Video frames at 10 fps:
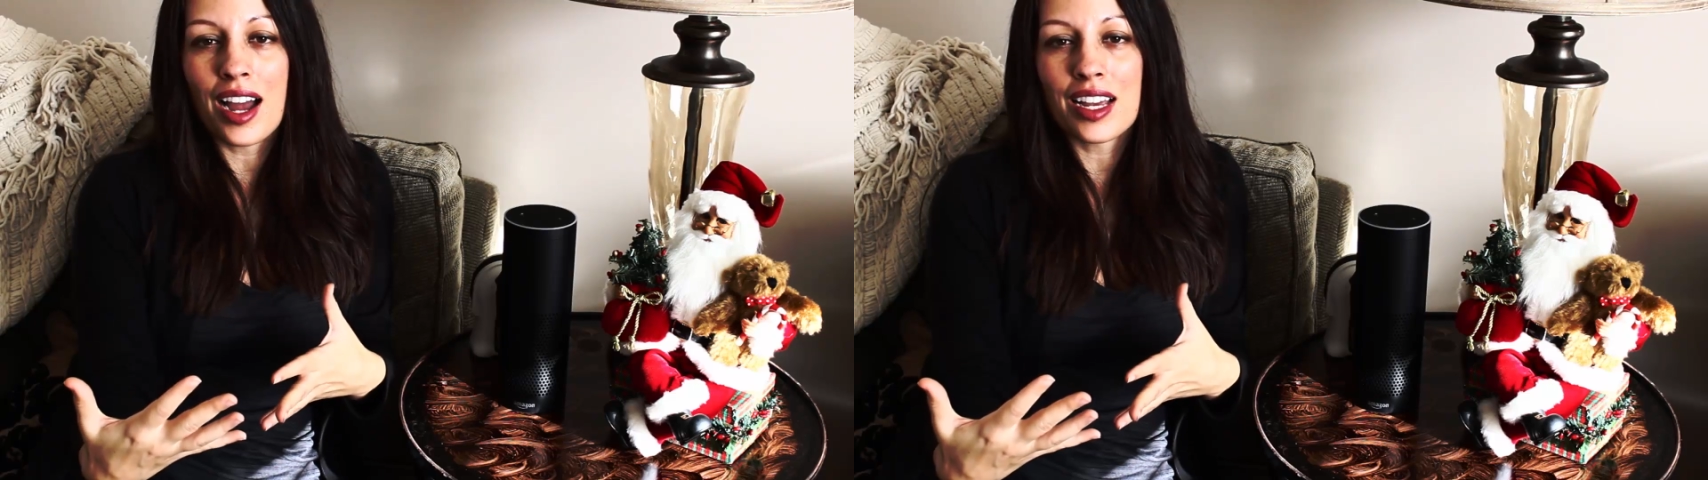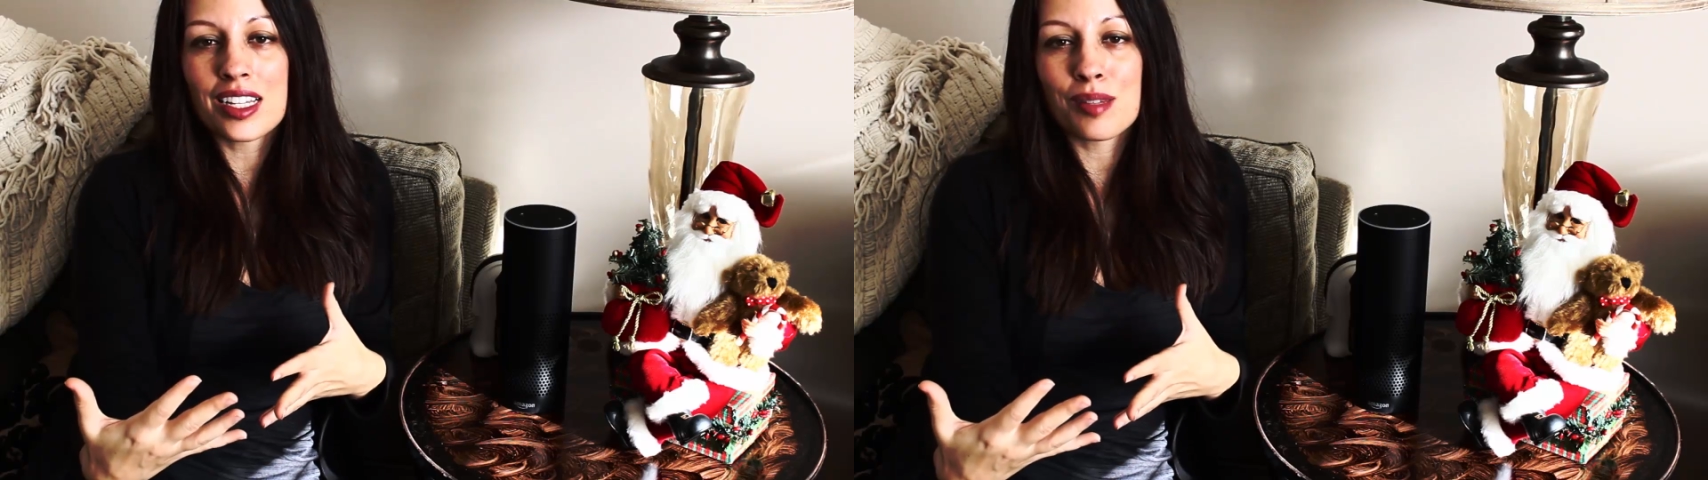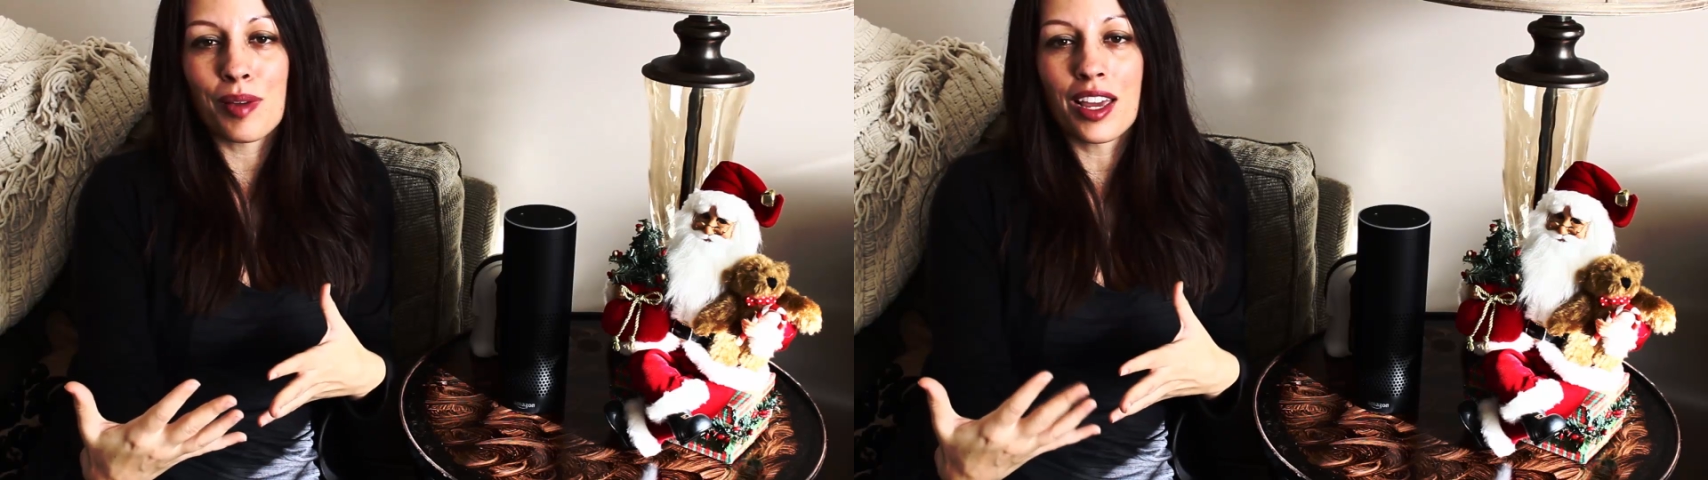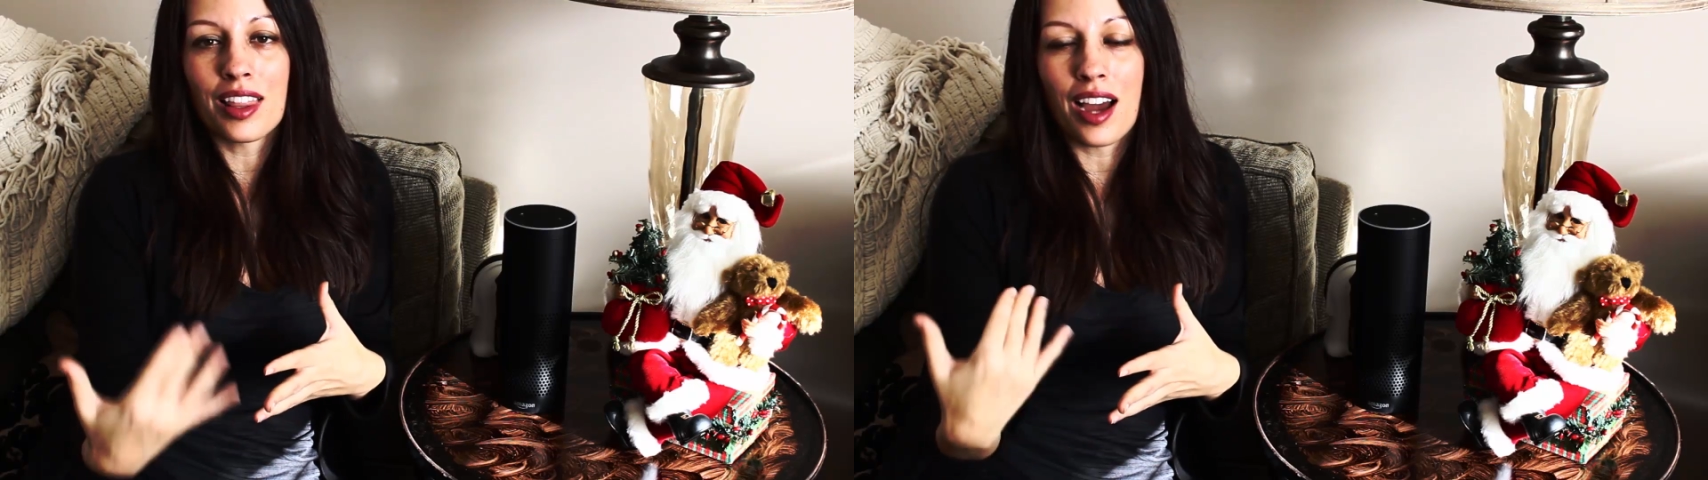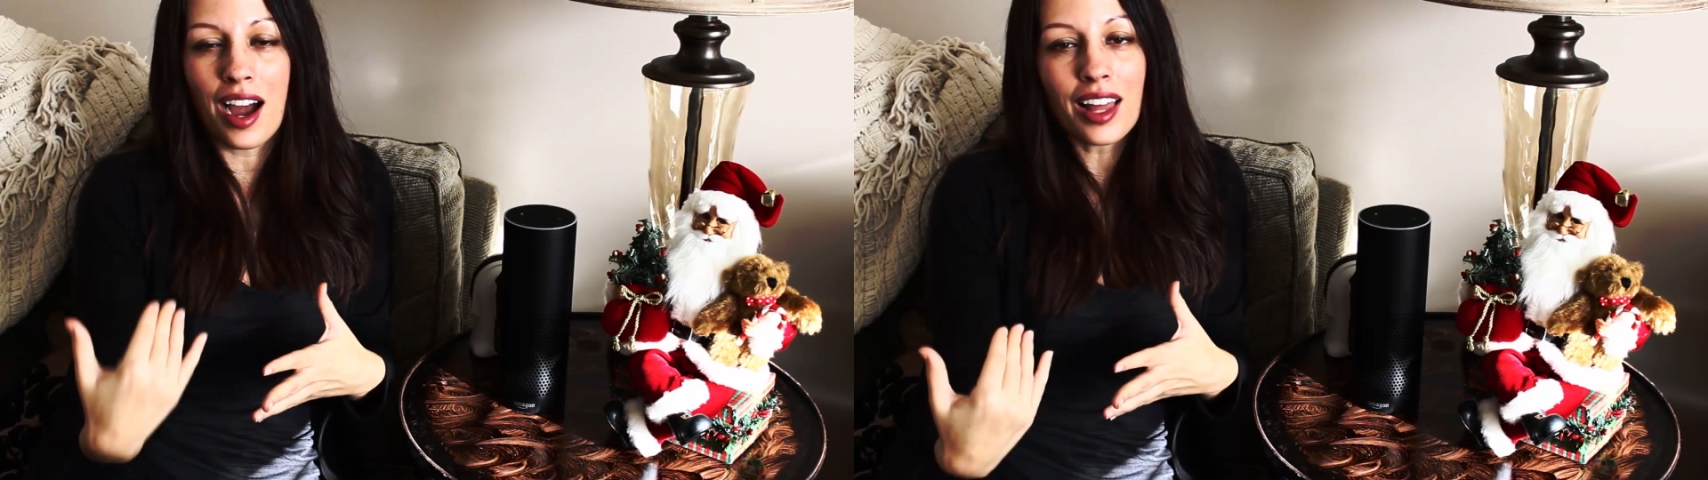I
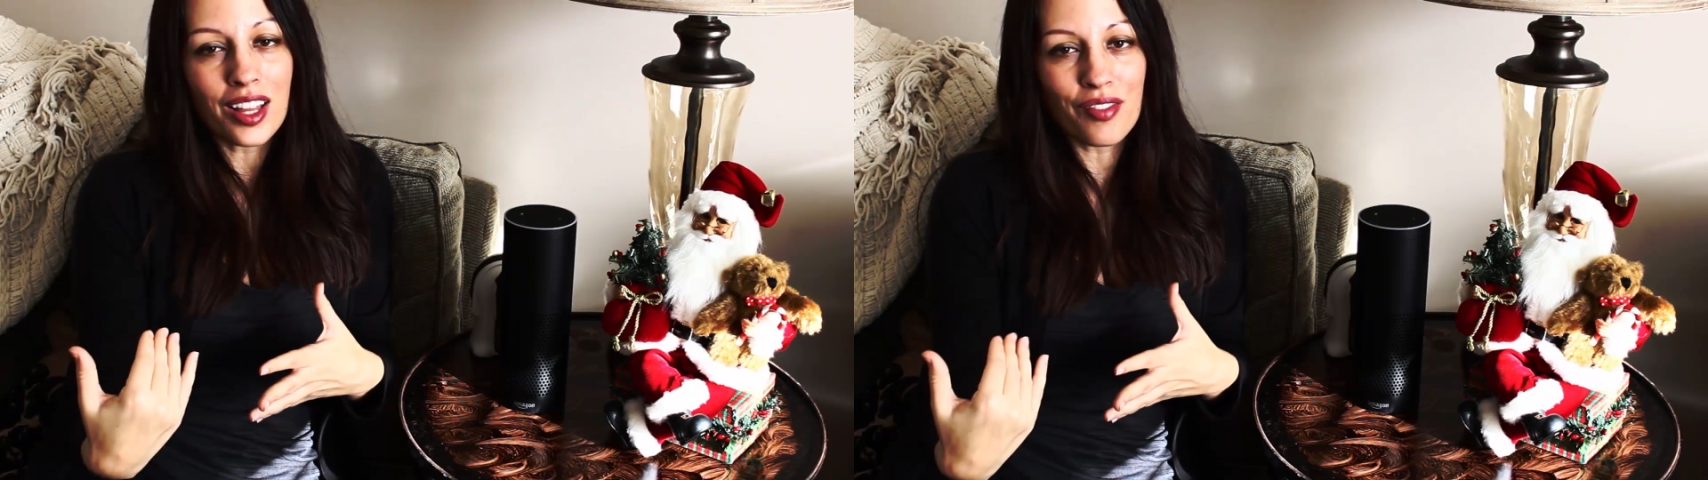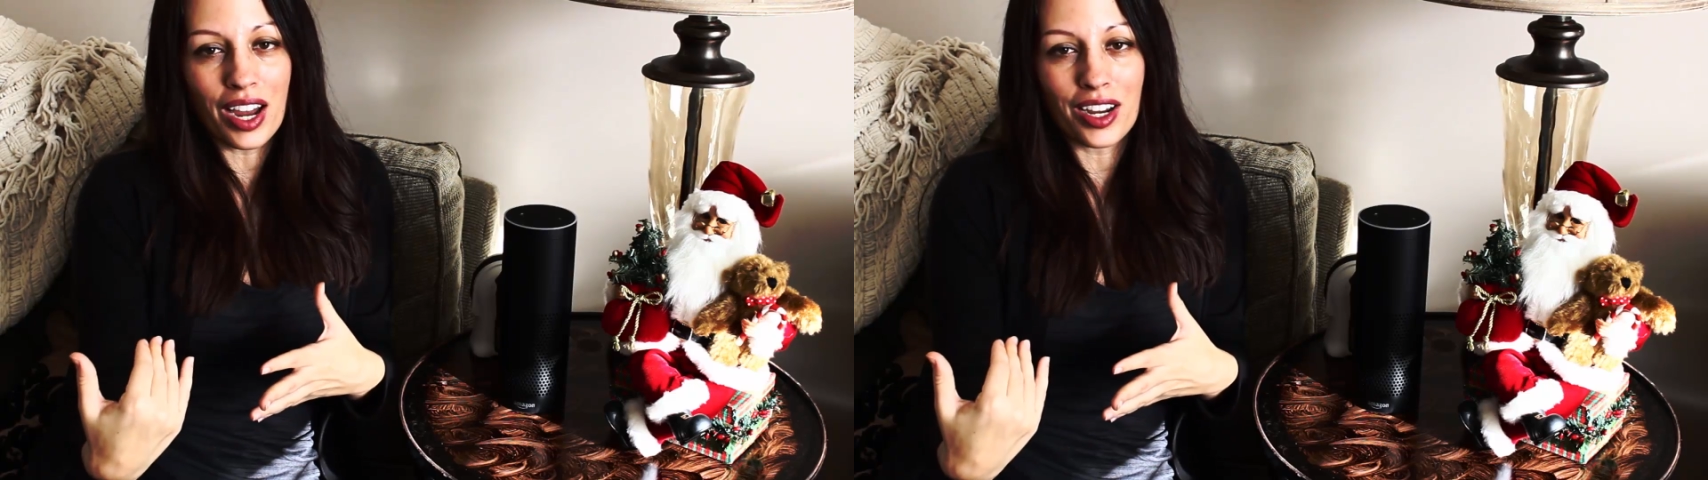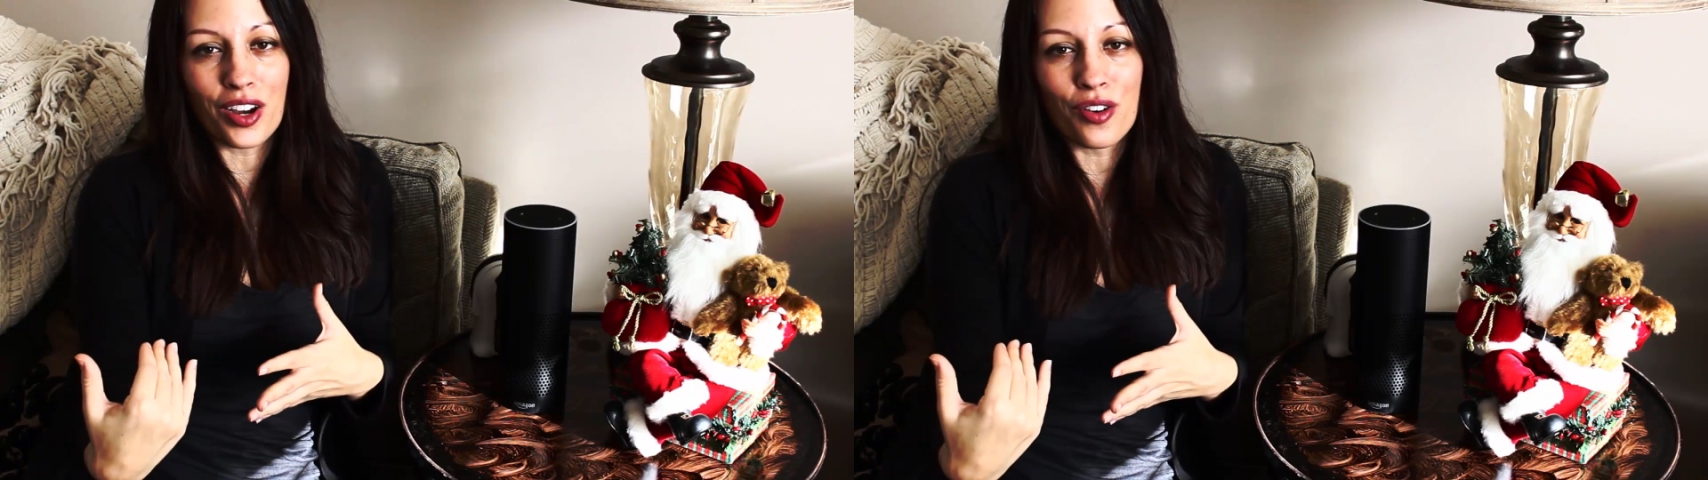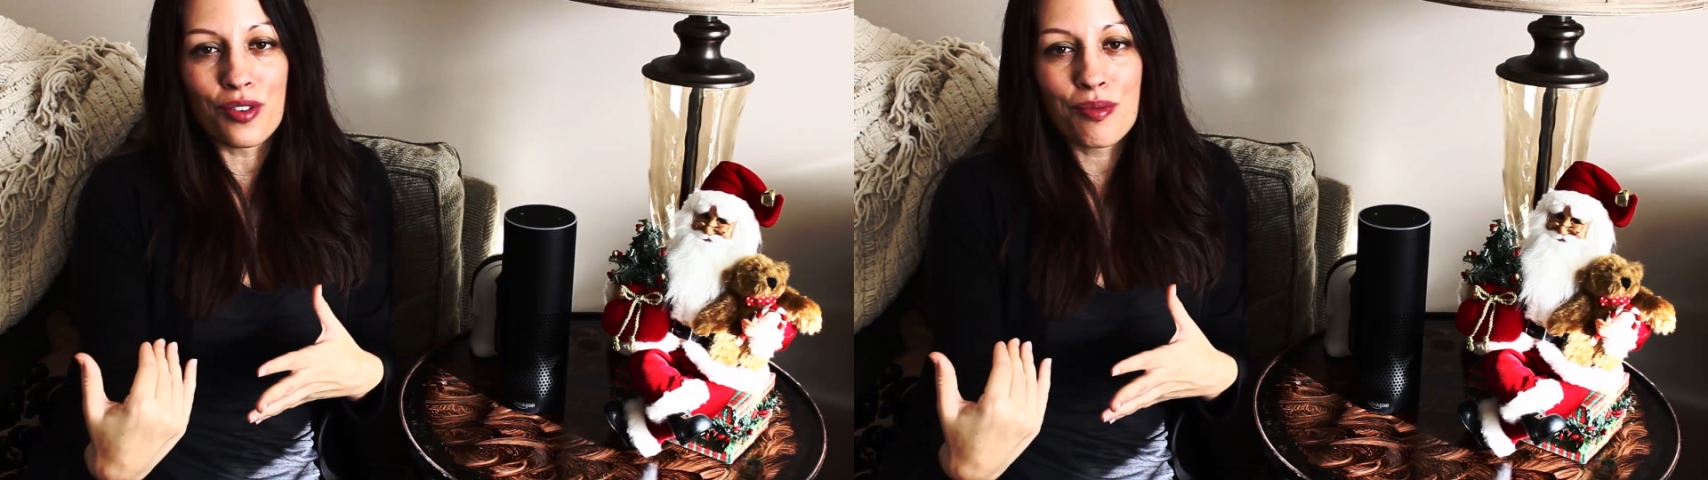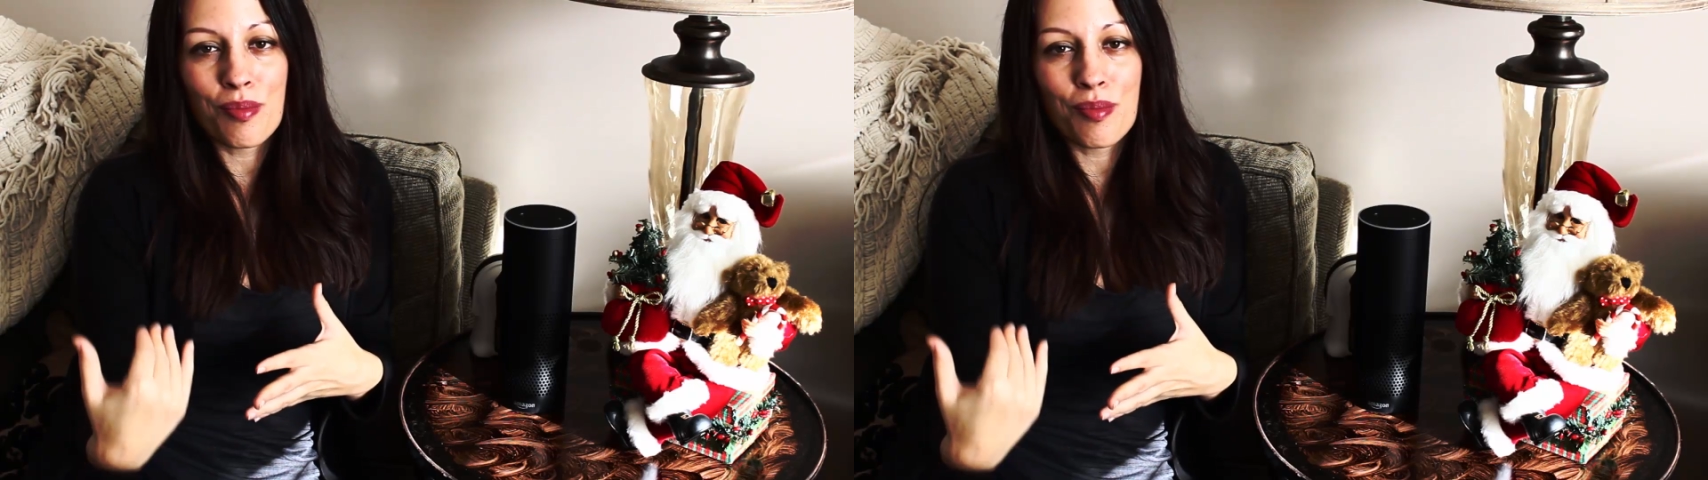explained that I love Echo,